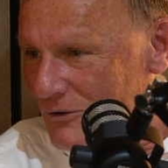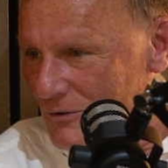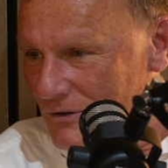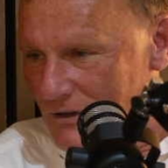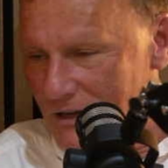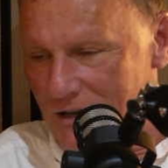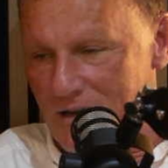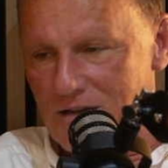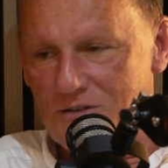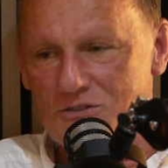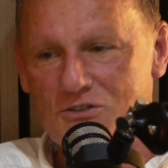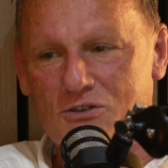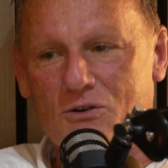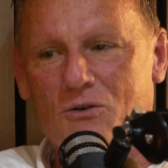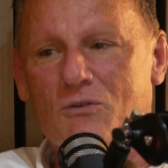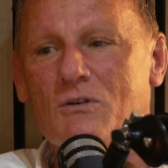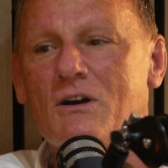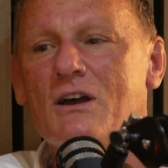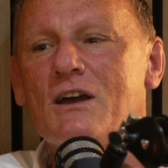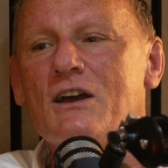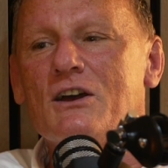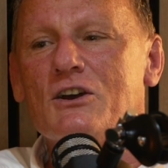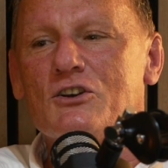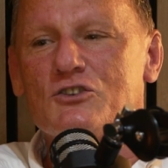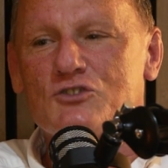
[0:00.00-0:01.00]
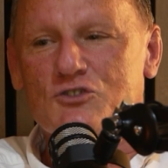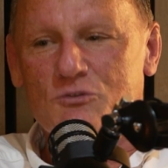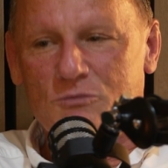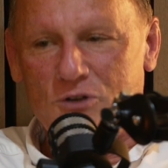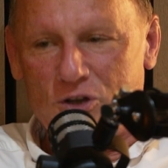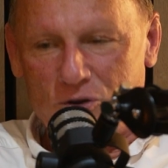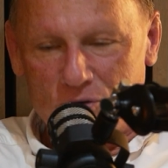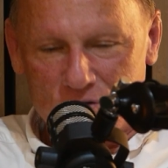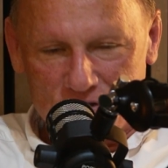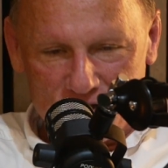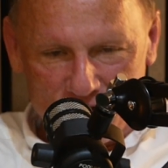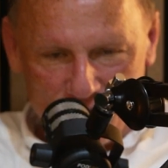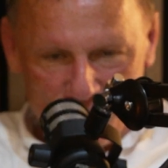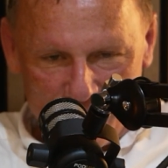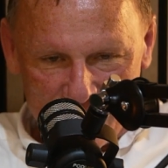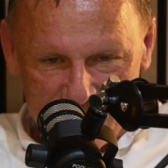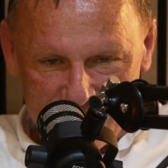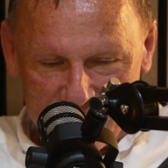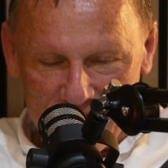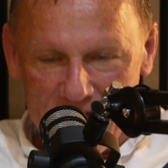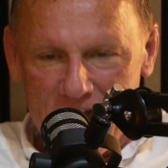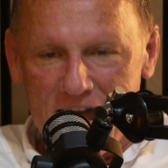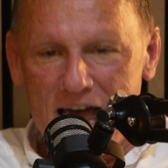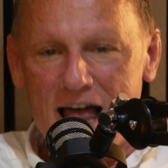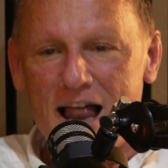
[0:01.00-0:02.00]
Okay, so somebody goes into a
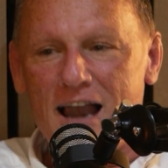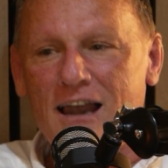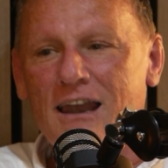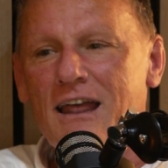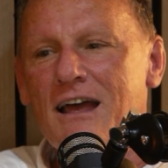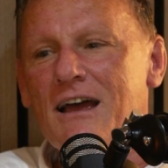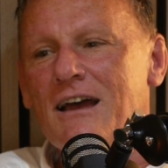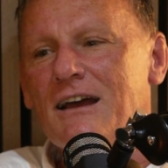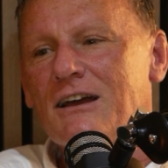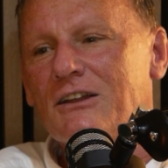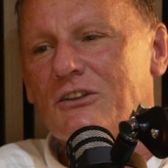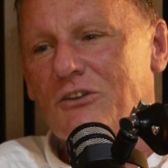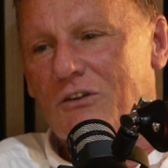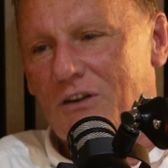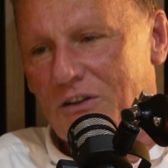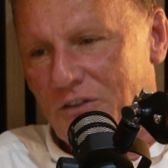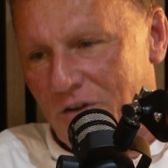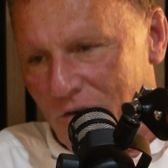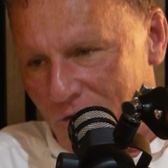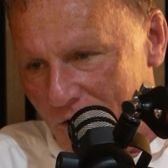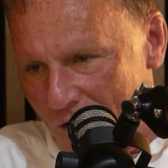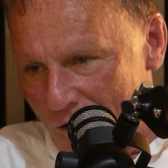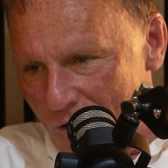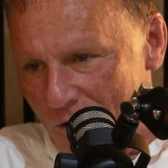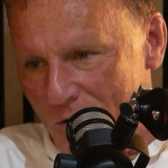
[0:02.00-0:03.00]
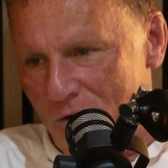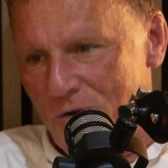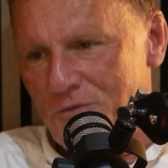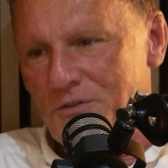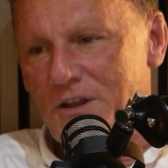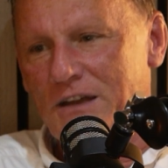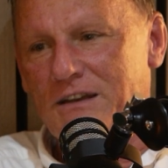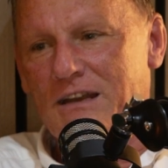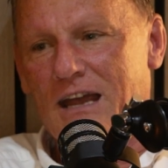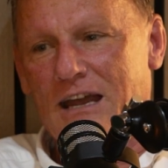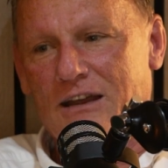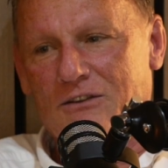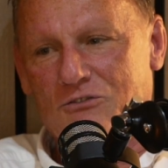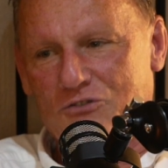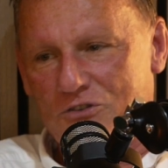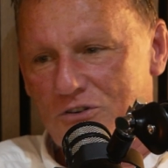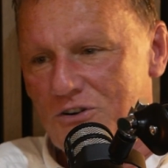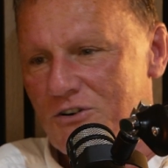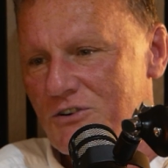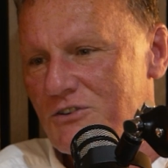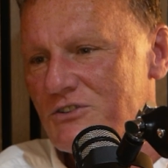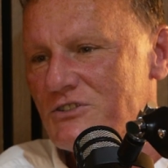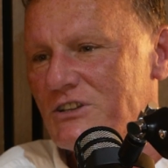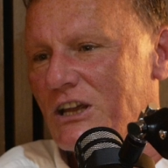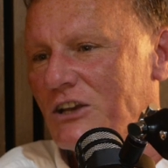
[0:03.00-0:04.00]
cell, they're on their own, they take
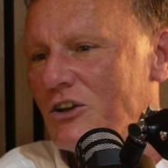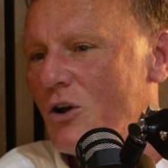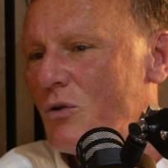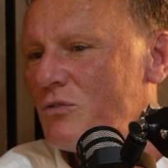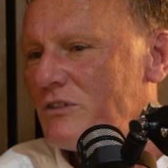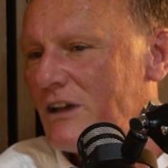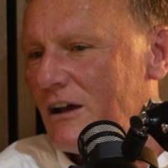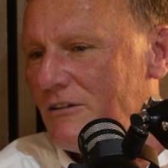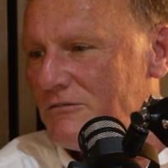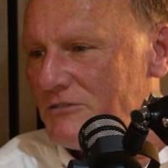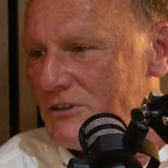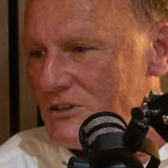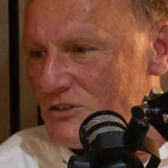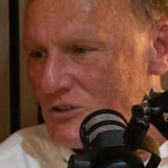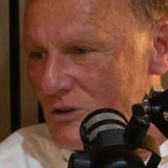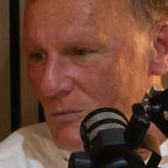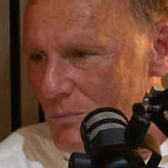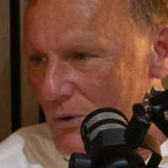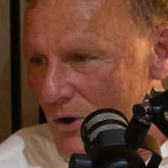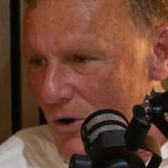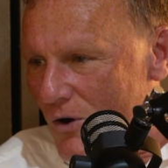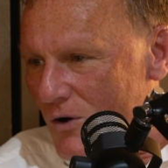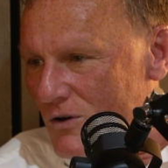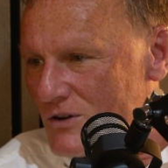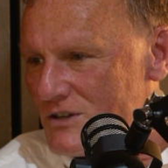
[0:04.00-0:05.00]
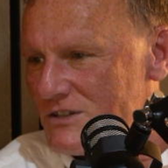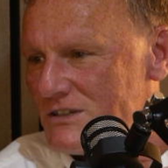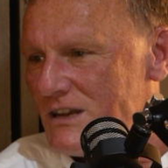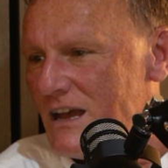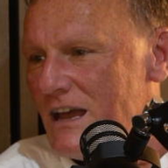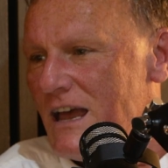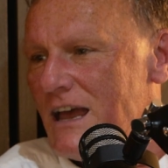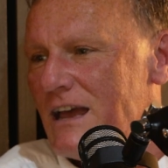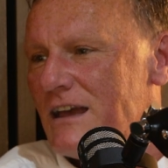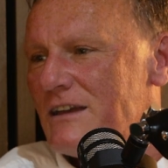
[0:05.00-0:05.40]
drugs, they don't have the supports.